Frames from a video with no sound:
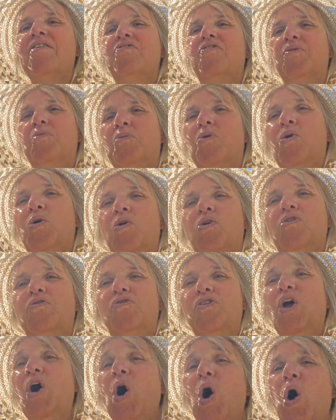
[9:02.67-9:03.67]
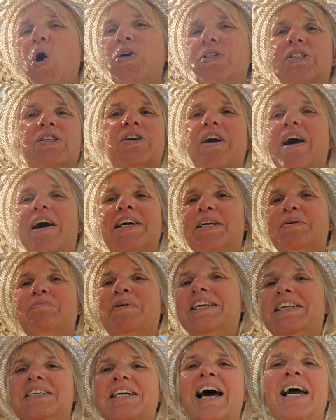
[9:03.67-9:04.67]
for more vlogs, guided
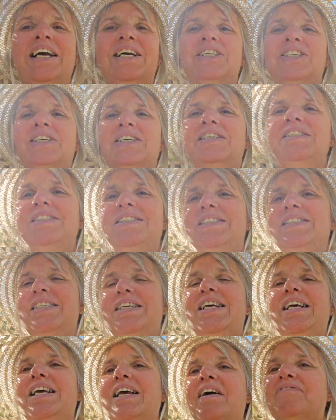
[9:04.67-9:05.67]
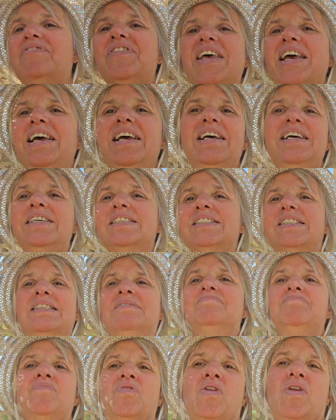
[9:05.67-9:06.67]
meditations, EFTs,
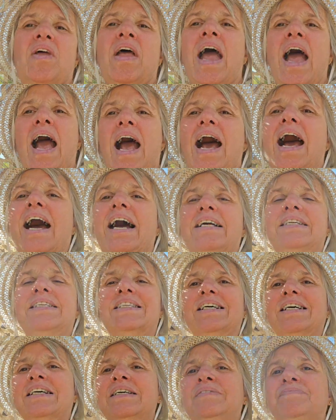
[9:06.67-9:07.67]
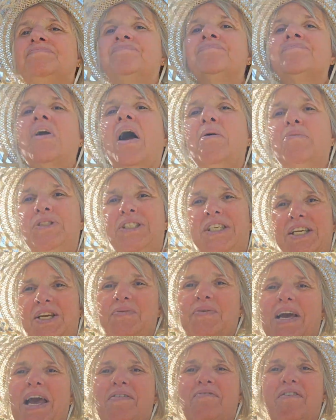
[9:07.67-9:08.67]
and I will see
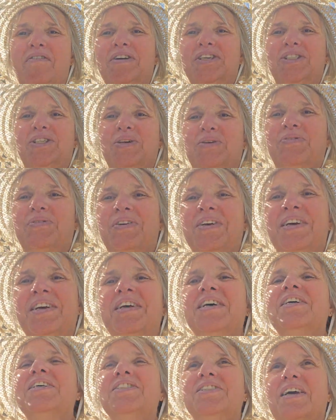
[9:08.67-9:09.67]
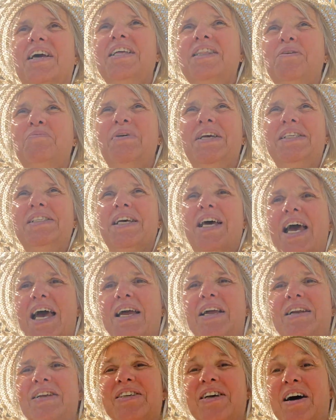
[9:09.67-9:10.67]
you again very soon. So in the
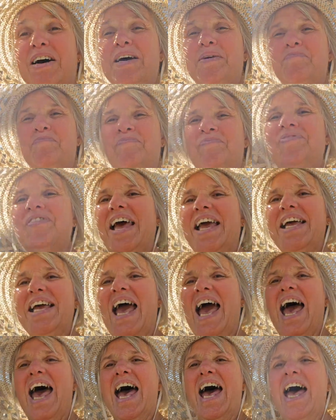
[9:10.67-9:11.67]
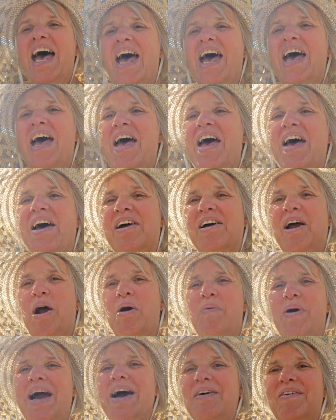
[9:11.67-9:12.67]
meantime, take care,
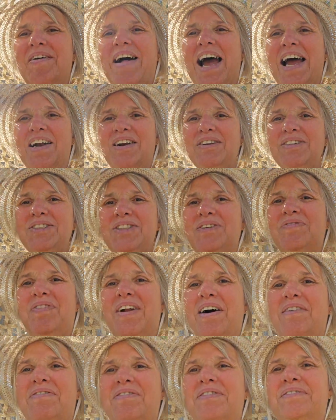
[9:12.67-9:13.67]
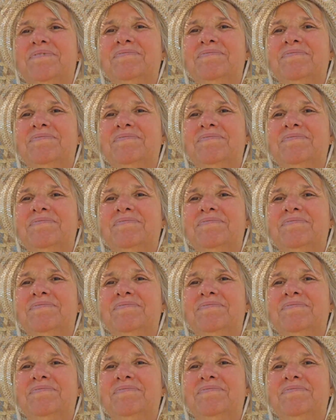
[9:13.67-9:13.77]
go well, and lots of love.